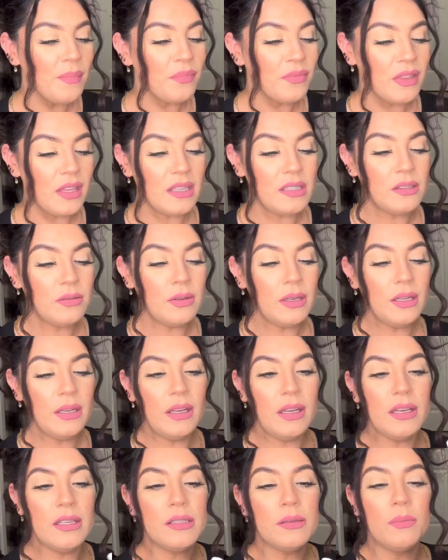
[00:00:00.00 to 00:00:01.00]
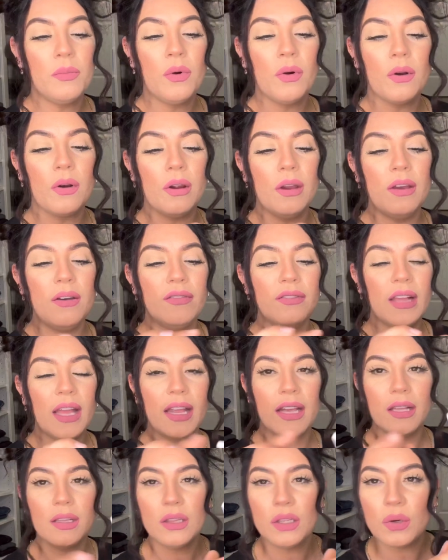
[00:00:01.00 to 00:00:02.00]
This one is more of
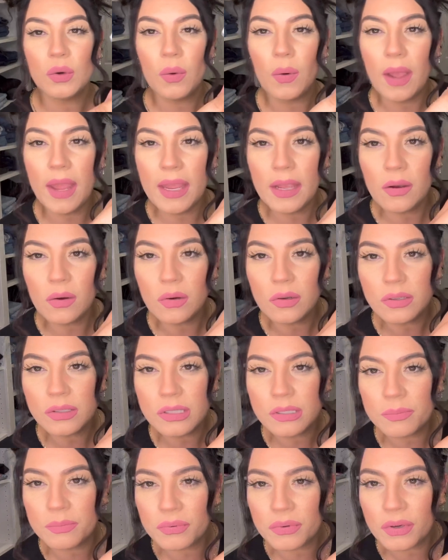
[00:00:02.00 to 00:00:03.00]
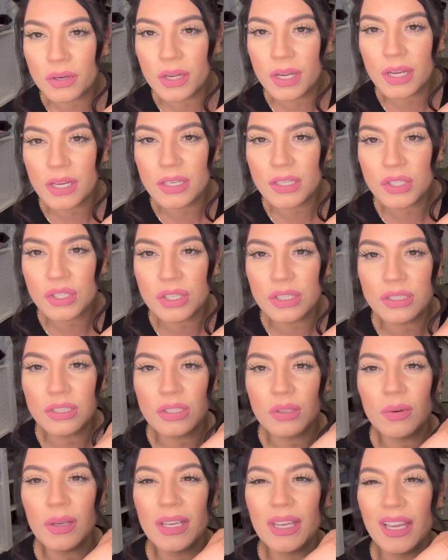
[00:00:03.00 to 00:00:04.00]
like a little angled brush.
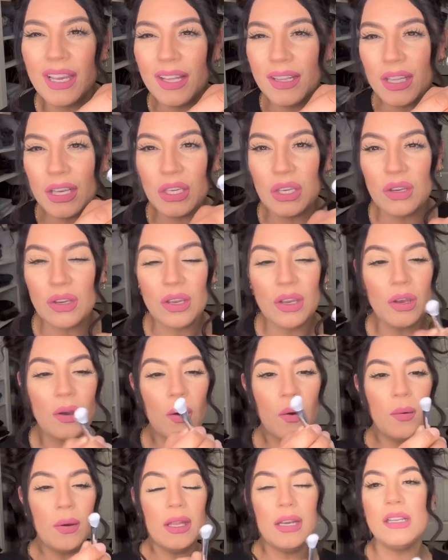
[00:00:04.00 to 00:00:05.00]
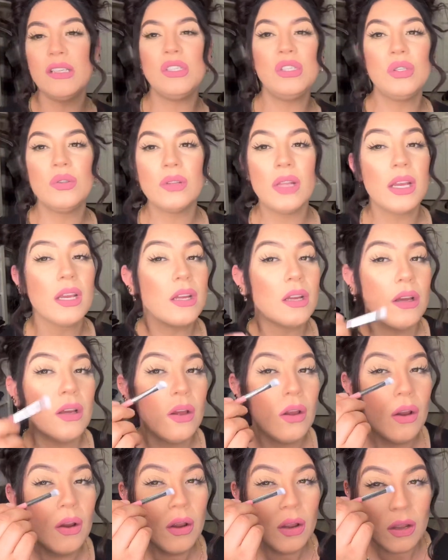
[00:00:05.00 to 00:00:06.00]
So again, like you can go in and do like
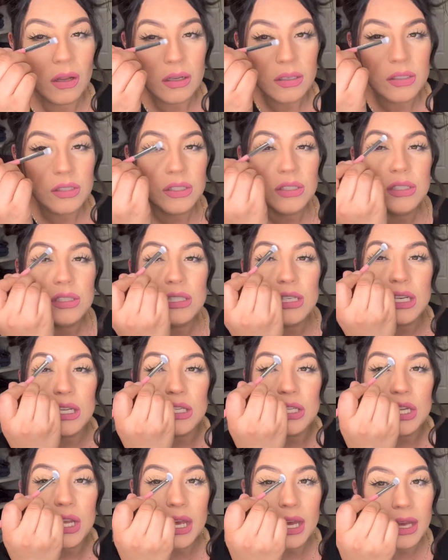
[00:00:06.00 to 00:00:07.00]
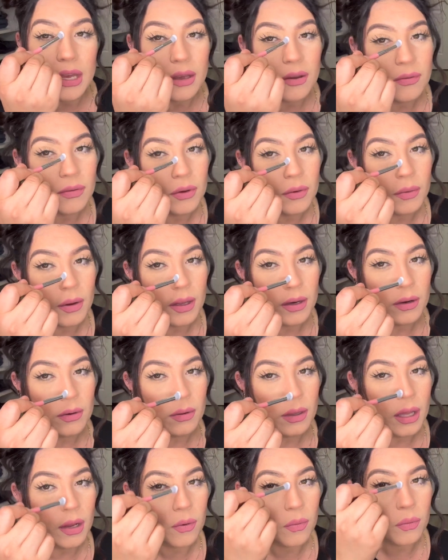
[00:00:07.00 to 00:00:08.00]
detail if you want to
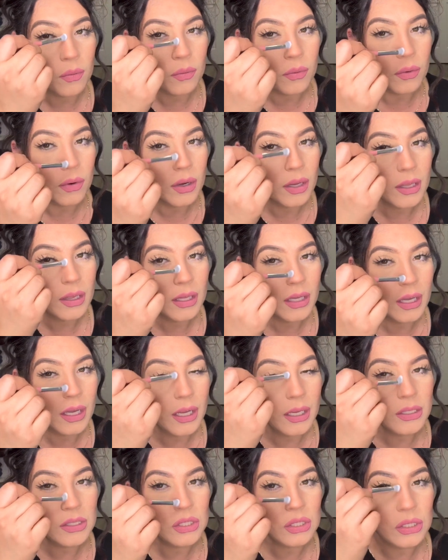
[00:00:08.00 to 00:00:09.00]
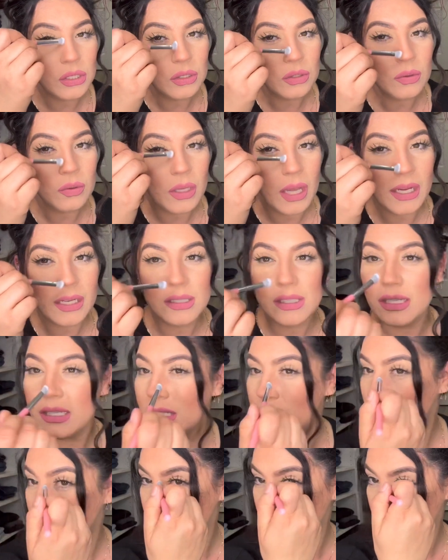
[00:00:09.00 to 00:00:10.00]
like really do like
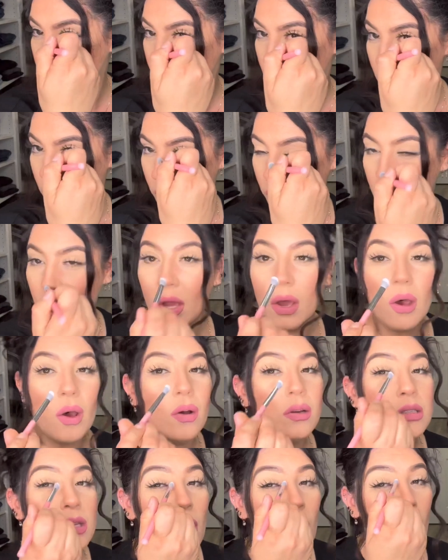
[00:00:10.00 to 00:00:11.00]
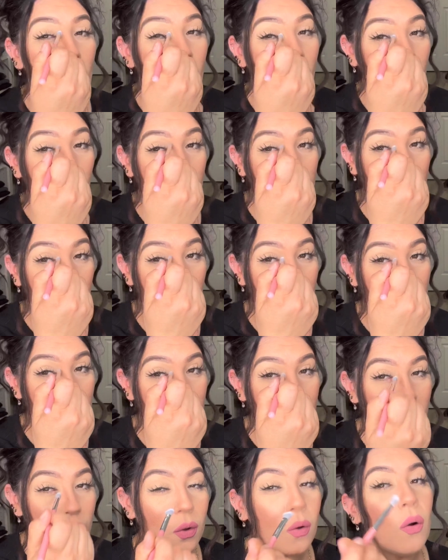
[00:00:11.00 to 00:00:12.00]
detail to your nose or your
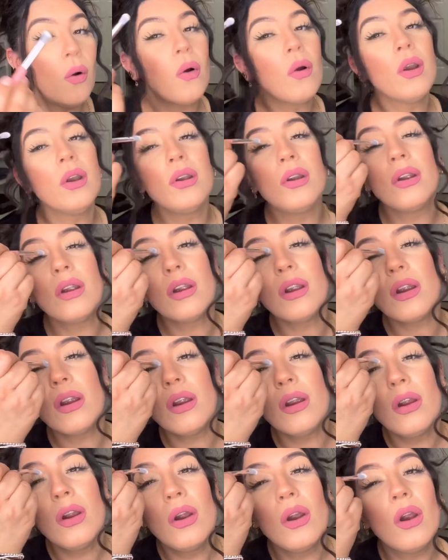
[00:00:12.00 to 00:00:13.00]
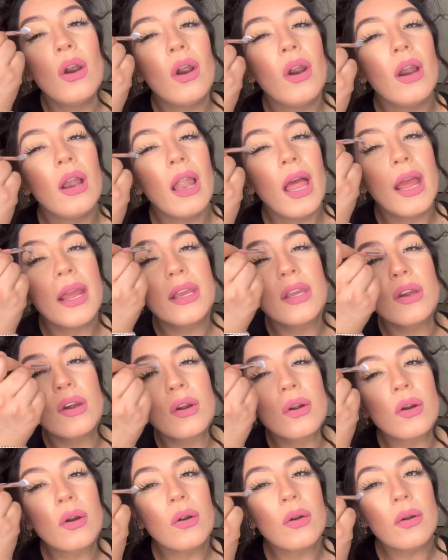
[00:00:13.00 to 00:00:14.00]
inner corner or like your
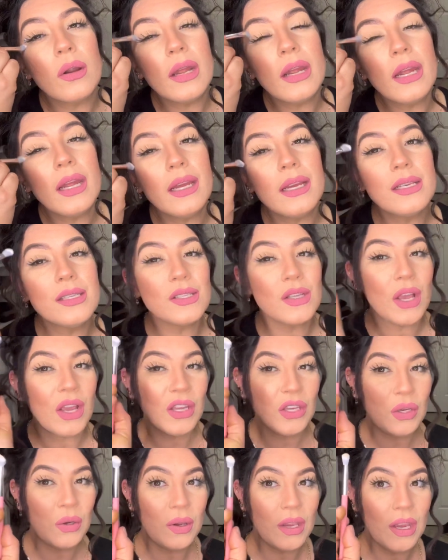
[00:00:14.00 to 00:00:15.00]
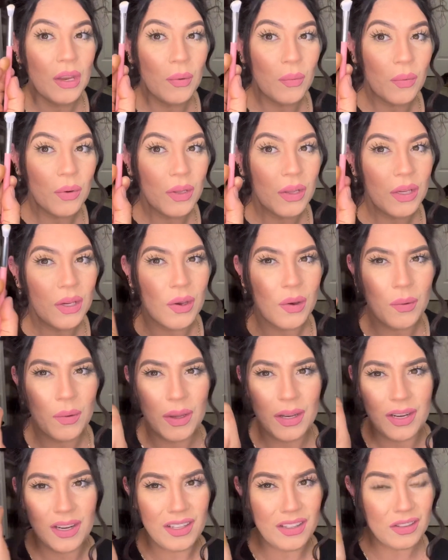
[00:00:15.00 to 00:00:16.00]
crease. Like you can really go
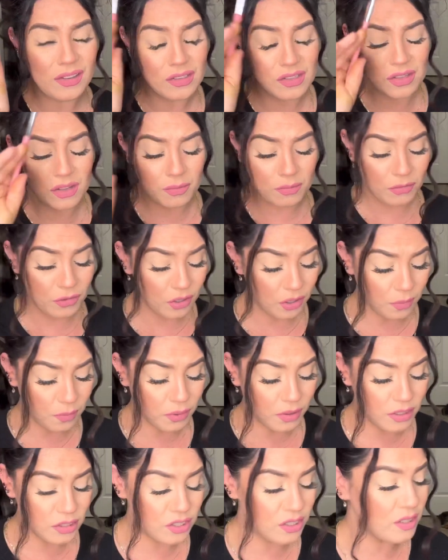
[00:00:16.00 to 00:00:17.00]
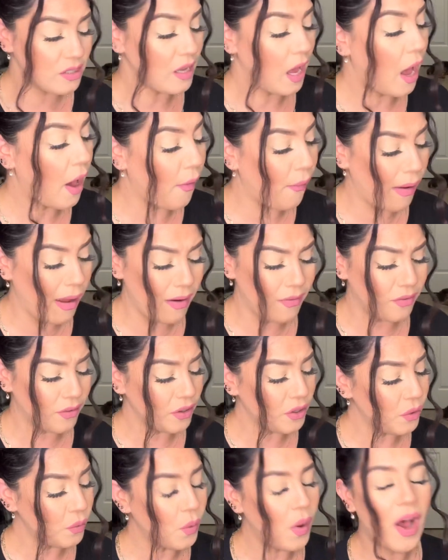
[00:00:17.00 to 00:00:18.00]
in and use your brushes however
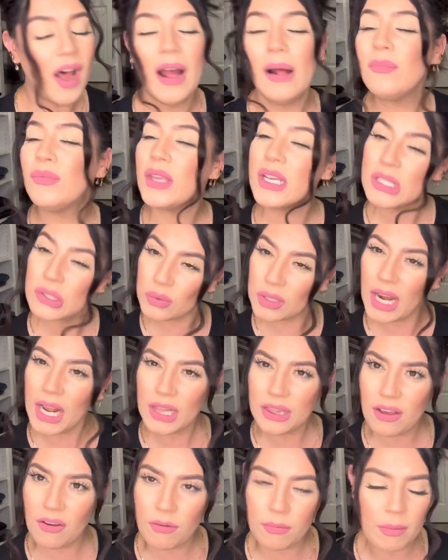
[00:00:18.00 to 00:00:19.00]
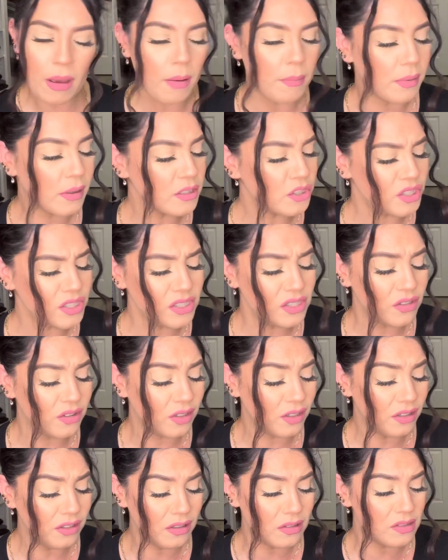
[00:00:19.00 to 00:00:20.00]
you want. That's what I love about brushes. You
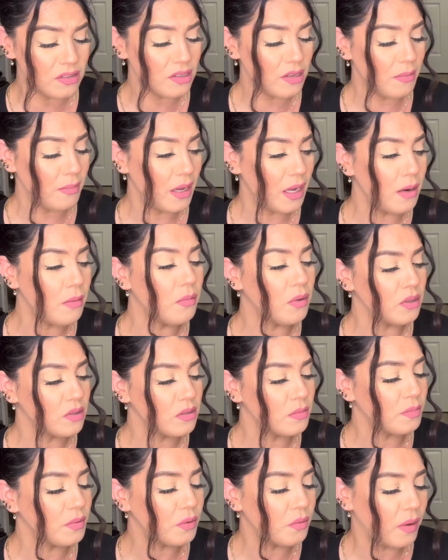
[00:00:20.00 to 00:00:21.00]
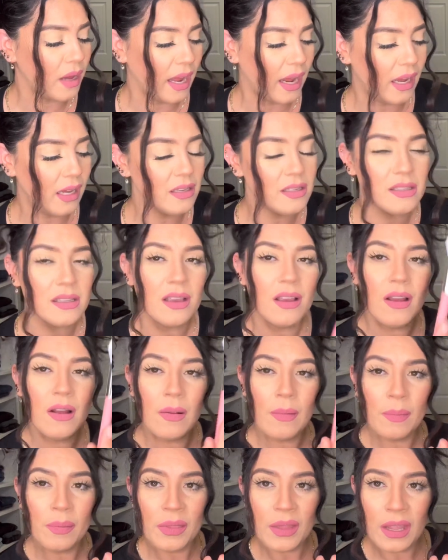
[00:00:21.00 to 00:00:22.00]
can use them in multiple ways.
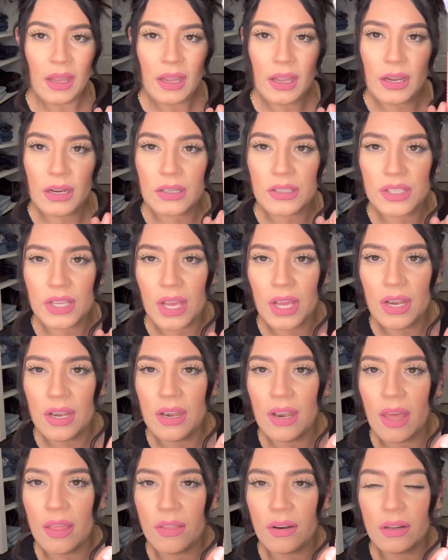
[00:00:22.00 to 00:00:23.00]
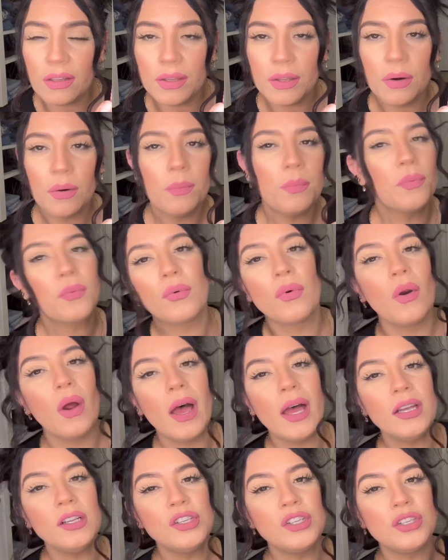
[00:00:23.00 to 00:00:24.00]
Here's another little
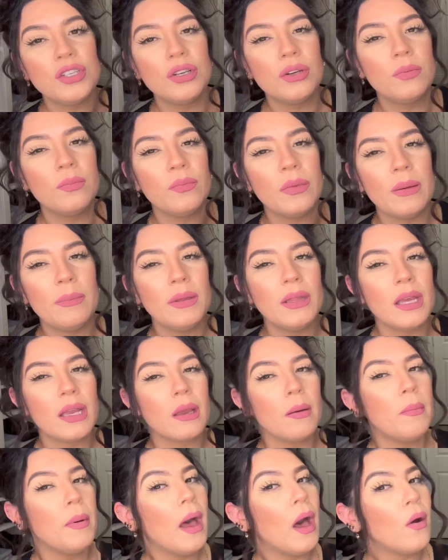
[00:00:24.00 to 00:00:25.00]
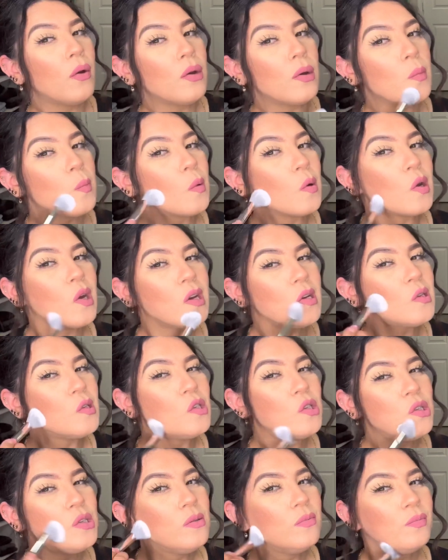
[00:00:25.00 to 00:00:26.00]
brush, maybe like a powder
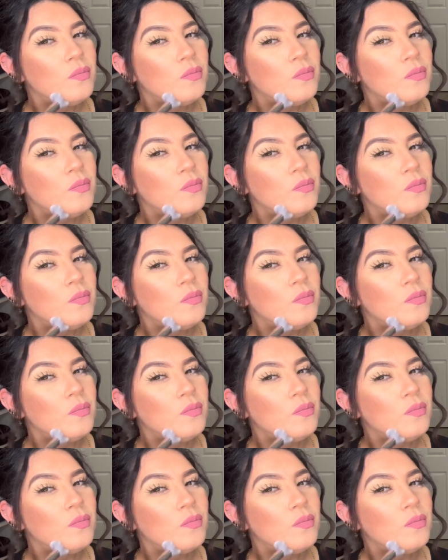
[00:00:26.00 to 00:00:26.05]
brush.